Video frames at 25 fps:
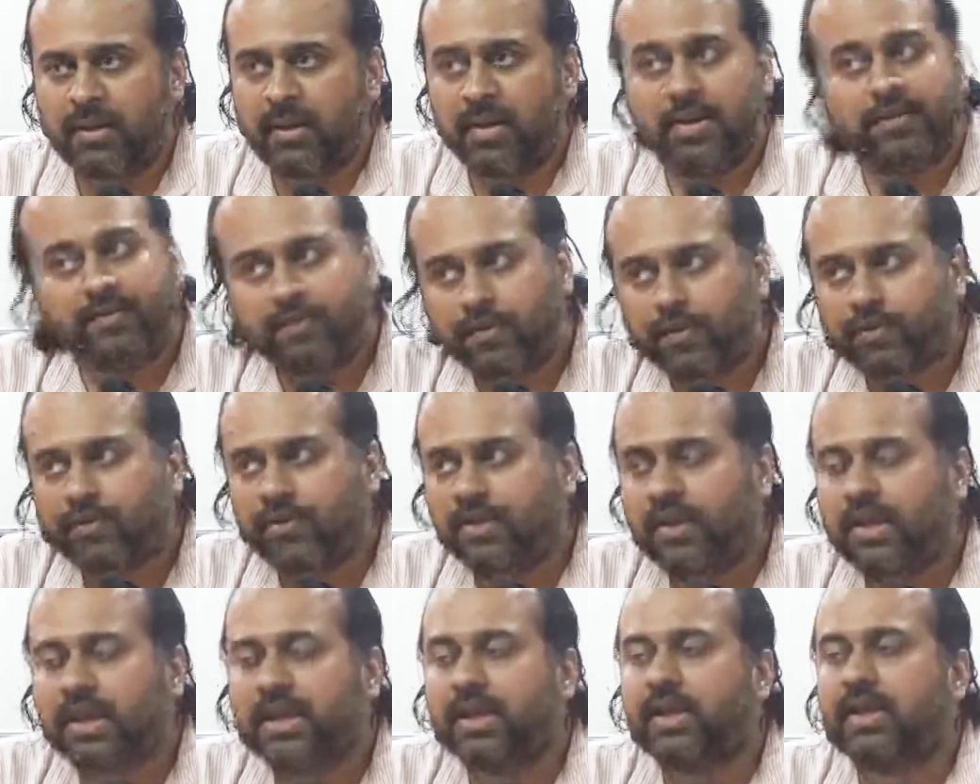If you
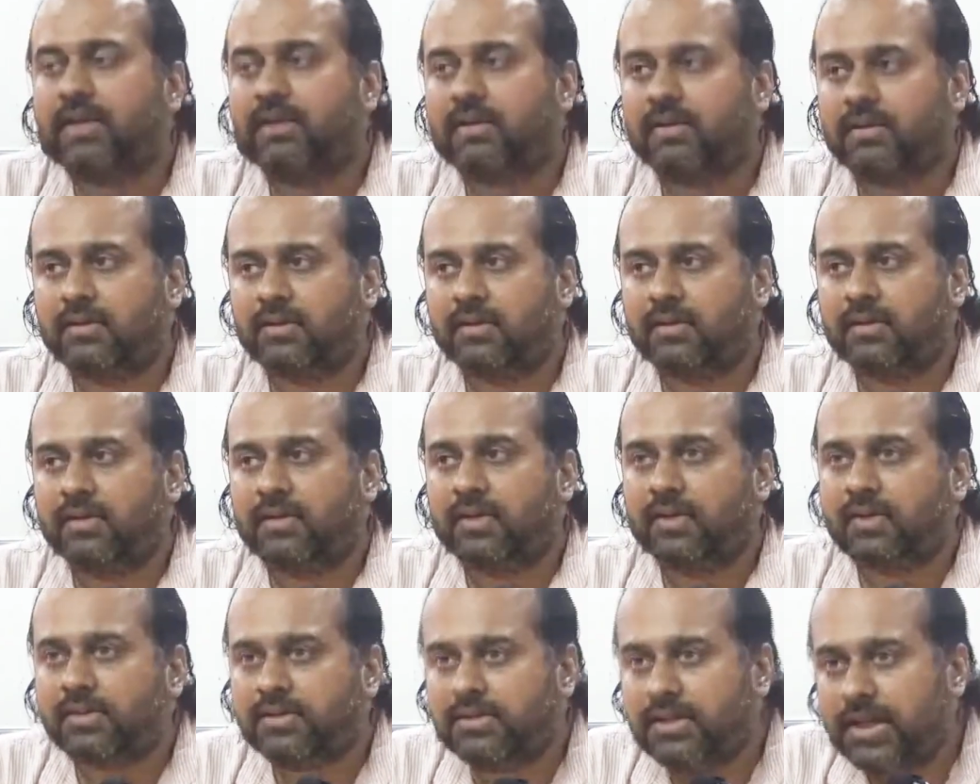think
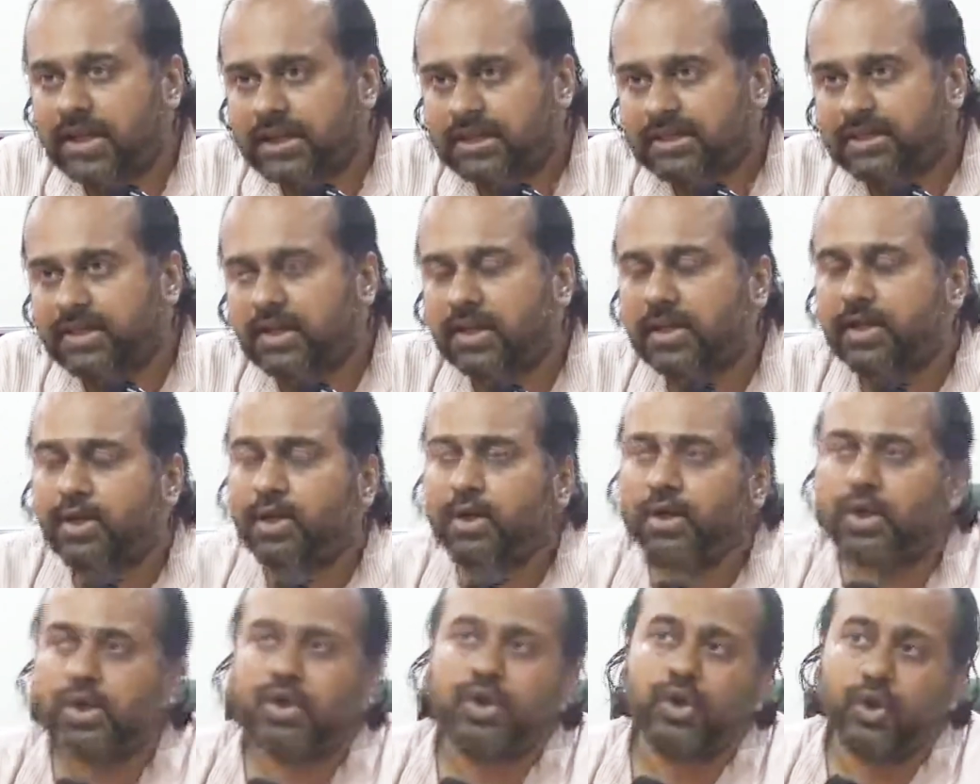that the
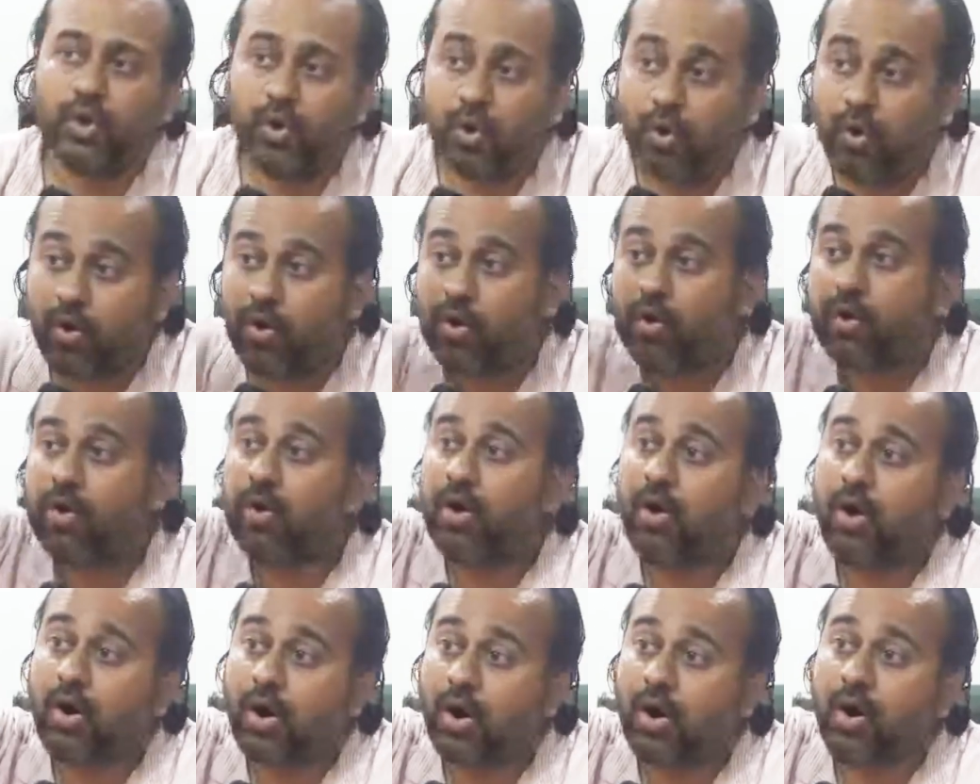
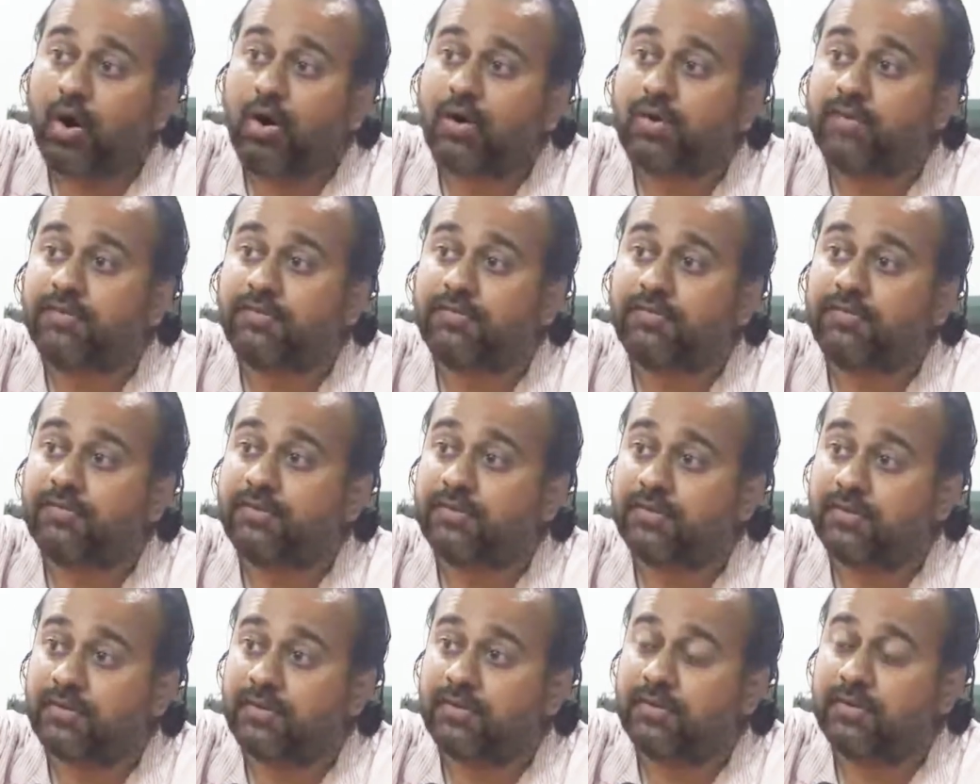lure of